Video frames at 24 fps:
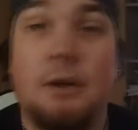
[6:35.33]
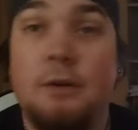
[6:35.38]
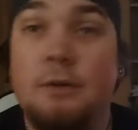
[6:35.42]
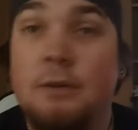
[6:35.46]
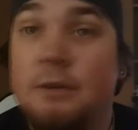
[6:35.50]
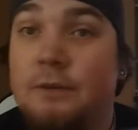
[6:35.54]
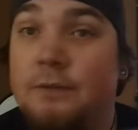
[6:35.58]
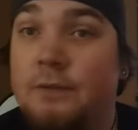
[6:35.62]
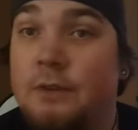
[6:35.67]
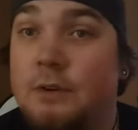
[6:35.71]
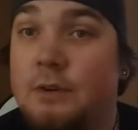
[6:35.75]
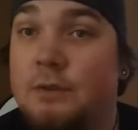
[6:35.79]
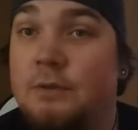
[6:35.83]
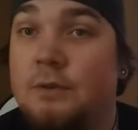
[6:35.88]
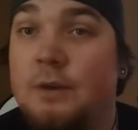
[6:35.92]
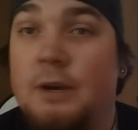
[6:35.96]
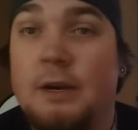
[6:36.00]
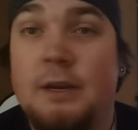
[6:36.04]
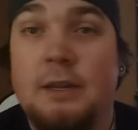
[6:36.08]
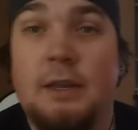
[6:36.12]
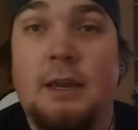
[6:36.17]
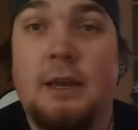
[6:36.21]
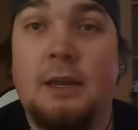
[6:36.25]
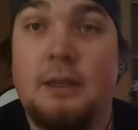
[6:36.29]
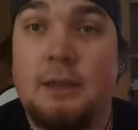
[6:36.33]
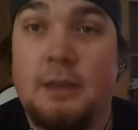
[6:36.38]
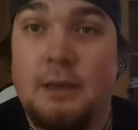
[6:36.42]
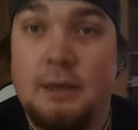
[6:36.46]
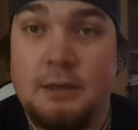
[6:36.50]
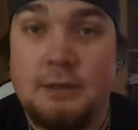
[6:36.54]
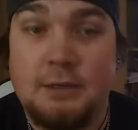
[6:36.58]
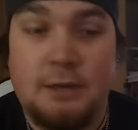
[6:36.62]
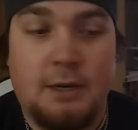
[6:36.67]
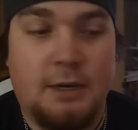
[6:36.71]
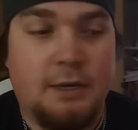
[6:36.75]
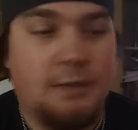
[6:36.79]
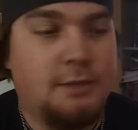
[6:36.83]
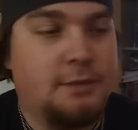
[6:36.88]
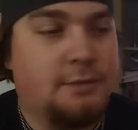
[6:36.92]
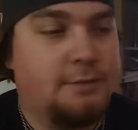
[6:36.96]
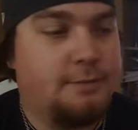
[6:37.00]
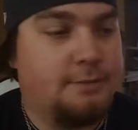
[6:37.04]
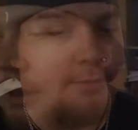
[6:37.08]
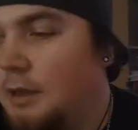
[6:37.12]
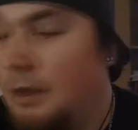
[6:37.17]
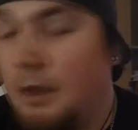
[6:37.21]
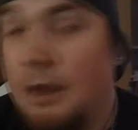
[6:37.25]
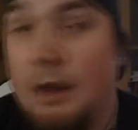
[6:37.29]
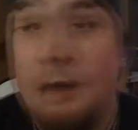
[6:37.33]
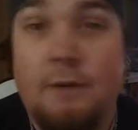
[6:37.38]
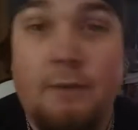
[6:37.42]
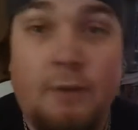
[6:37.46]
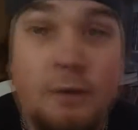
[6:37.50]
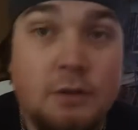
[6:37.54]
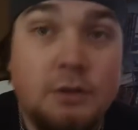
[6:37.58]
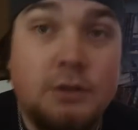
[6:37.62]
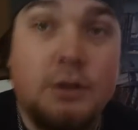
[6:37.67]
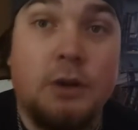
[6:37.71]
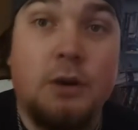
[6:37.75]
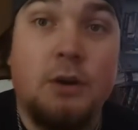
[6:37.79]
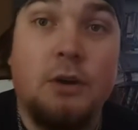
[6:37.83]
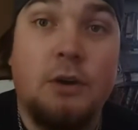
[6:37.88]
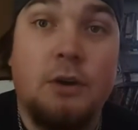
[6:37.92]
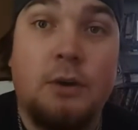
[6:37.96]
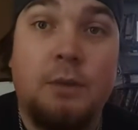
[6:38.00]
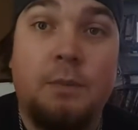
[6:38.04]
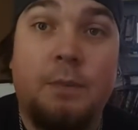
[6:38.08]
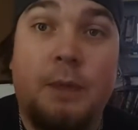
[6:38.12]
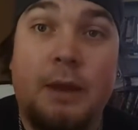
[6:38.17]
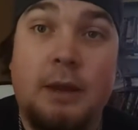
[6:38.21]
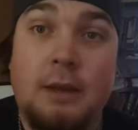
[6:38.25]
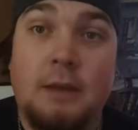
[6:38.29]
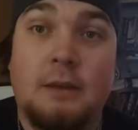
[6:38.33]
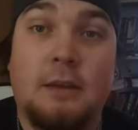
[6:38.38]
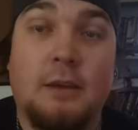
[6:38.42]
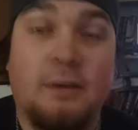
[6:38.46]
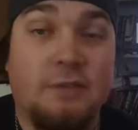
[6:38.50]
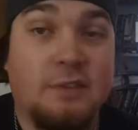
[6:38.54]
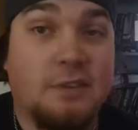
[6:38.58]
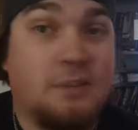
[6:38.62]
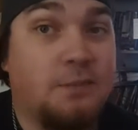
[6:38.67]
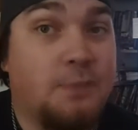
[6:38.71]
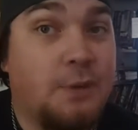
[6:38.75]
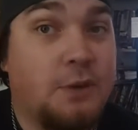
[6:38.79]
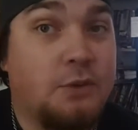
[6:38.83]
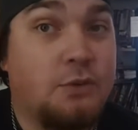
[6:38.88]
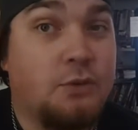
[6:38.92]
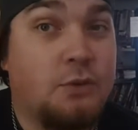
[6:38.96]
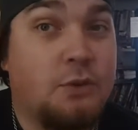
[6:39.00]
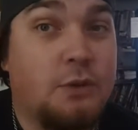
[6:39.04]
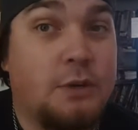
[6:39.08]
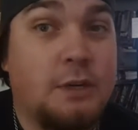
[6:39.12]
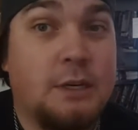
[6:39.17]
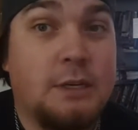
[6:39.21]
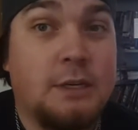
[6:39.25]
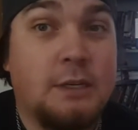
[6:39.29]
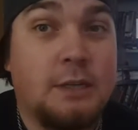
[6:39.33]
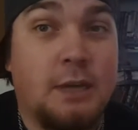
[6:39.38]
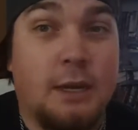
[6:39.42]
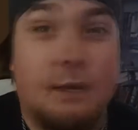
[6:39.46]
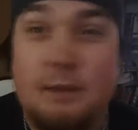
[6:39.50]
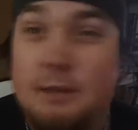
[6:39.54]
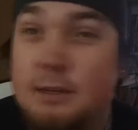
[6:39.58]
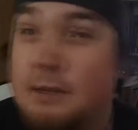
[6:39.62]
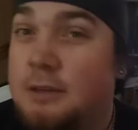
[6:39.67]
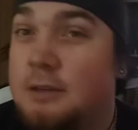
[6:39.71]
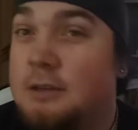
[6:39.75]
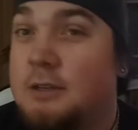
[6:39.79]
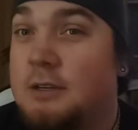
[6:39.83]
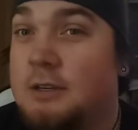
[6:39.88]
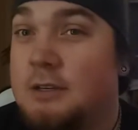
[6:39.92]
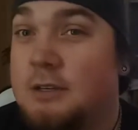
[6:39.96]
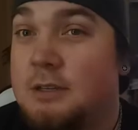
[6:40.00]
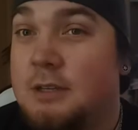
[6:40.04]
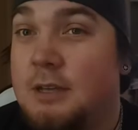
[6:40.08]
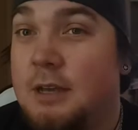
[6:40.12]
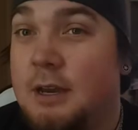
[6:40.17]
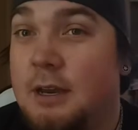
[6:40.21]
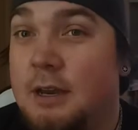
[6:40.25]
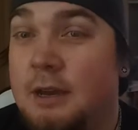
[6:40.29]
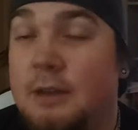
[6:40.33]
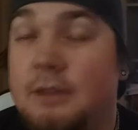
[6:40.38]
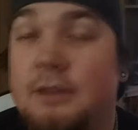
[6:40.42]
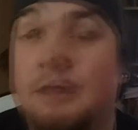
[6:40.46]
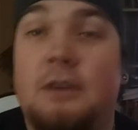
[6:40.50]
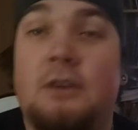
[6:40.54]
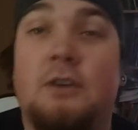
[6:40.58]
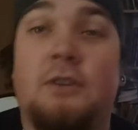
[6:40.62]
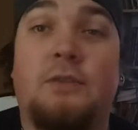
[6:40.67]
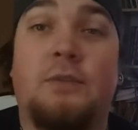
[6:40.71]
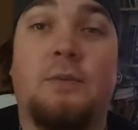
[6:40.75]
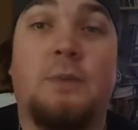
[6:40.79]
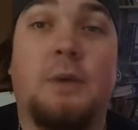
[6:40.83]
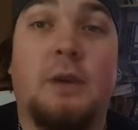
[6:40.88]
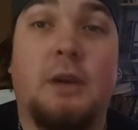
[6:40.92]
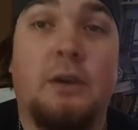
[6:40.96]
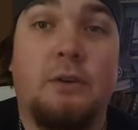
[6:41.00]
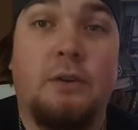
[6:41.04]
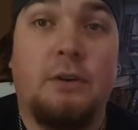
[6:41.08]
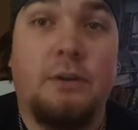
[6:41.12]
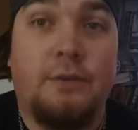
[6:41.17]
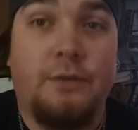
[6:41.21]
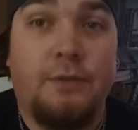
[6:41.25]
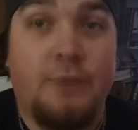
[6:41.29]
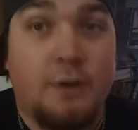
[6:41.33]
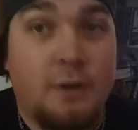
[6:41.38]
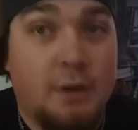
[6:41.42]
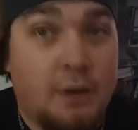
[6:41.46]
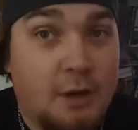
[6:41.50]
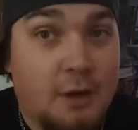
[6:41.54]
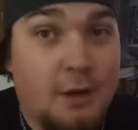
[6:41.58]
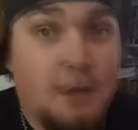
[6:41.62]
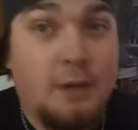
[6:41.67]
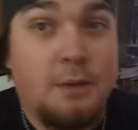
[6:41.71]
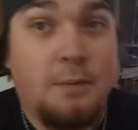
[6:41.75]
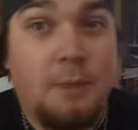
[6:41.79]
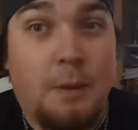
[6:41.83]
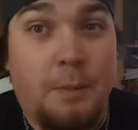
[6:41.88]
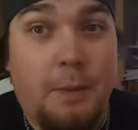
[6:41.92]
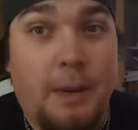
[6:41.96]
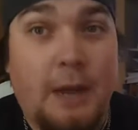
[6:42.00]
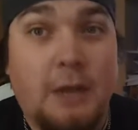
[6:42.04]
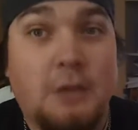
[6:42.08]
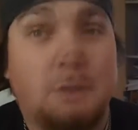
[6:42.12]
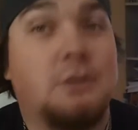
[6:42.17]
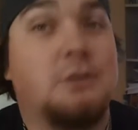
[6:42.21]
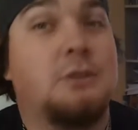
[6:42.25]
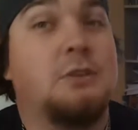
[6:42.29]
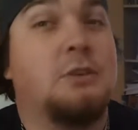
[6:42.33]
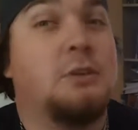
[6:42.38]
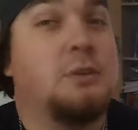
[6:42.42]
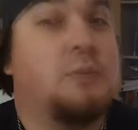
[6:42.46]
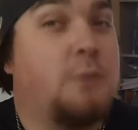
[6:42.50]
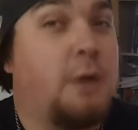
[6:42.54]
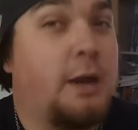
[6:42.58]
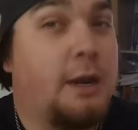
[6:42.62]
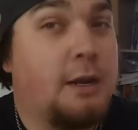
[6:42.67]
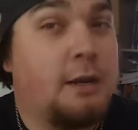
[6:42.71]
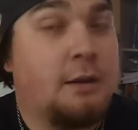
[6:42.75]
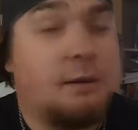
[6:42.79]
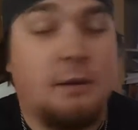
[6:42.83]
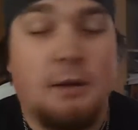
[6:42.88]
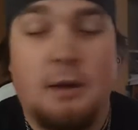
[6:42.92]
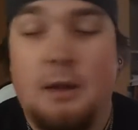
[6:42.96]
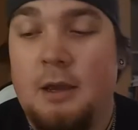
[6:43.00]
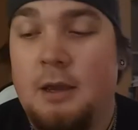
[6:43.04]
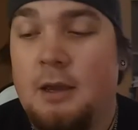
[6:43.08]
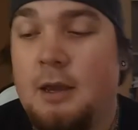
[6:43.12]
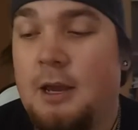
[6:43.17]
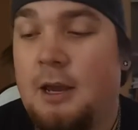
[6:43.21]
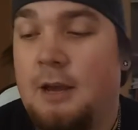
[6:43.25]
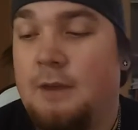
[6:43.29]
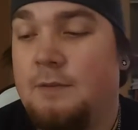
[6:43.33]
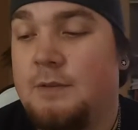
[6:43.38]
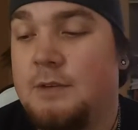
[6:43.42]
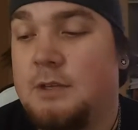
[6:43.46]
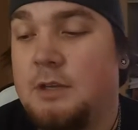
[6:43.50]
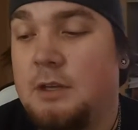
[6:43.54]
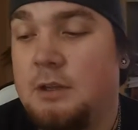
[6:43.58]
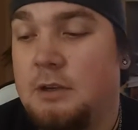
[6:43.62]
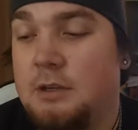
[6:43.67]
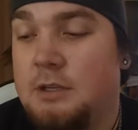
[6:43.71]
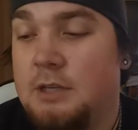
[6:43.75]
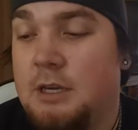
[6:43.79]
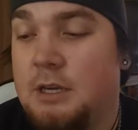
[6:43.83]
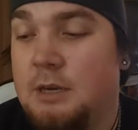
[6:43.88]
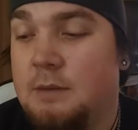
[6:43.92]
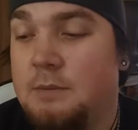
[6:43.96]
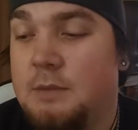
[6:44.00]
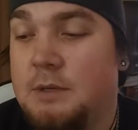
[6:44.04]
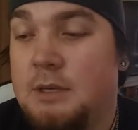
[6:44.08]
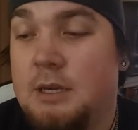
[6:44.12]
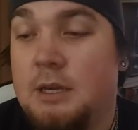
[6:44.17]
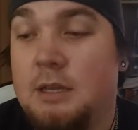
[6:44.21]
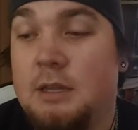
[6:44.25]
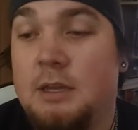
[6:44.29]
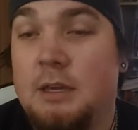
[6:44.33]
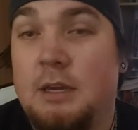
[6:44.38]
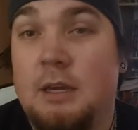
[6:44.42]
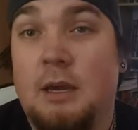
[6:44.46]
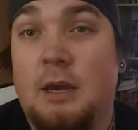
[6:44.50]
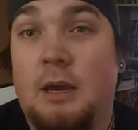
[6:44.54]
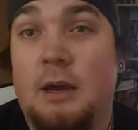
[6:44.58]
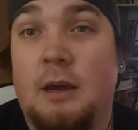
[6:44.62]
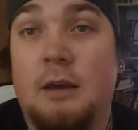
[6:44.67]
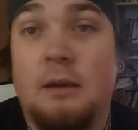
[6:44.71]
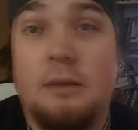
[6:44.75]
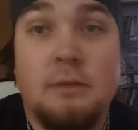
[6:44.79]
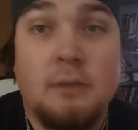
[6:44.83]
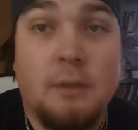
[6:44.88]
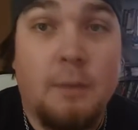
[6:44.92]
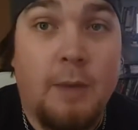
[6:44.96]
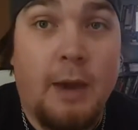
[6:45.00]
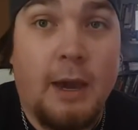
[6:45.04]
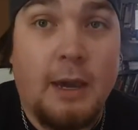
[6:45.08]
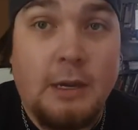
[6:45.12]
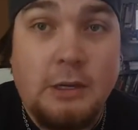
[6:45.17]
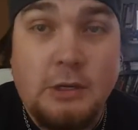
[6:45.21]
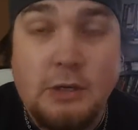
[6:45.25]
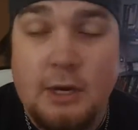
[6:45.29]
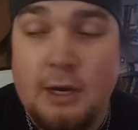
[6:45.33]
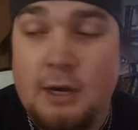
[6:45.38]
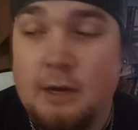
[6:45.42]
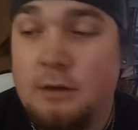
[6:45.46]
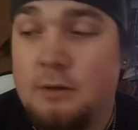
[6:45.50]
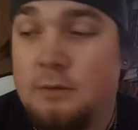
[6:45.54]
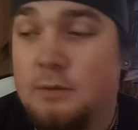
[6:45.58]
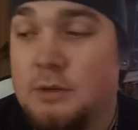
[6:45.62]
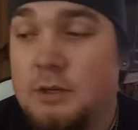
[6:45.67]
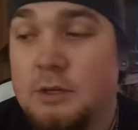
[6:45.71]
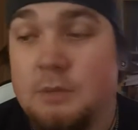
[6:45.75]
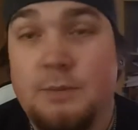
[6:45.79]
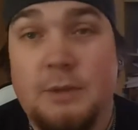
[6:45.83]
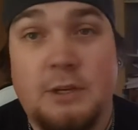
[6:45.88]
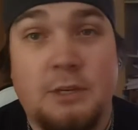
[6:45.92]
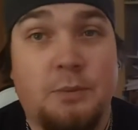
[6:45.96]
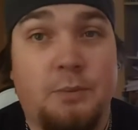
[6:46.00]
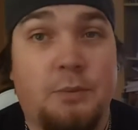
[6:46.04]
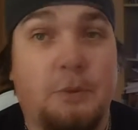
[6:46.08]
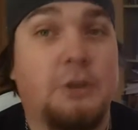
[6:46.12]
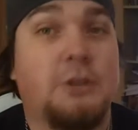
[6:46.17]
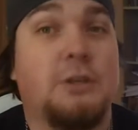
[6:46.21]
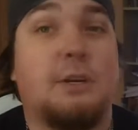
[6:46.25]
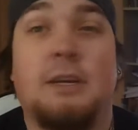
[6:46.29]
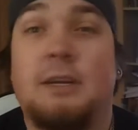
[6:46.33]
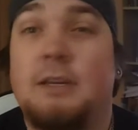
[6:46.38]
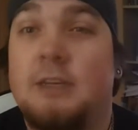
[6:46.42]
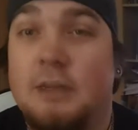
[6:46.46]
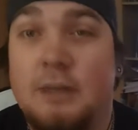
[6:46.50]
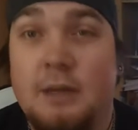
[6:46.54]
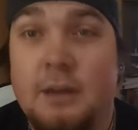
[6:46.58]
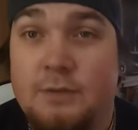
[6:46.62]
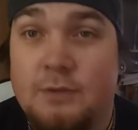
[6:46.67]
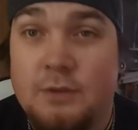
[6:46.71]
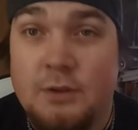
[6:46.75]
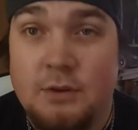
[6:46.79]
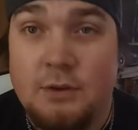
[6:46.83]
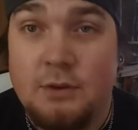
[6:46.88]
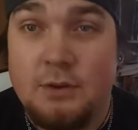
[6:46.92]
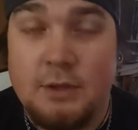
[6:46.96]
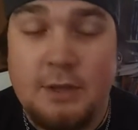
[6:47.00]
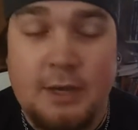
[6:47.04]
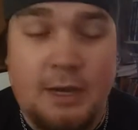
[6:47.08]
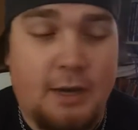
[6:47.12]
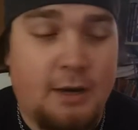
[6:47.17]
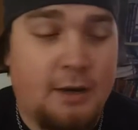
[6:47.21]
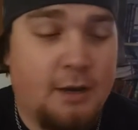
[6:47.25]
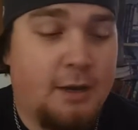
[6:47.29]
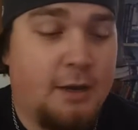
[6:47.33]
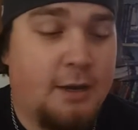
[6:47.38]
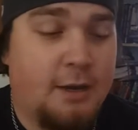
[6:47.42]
looking forward to reading that. Thanks, guys. And I've also been given some extra goodies. I think just a thank you from Kieran for my patience, just waiting for so long to him to get the package out, which is much appreciated. He didn't have to do that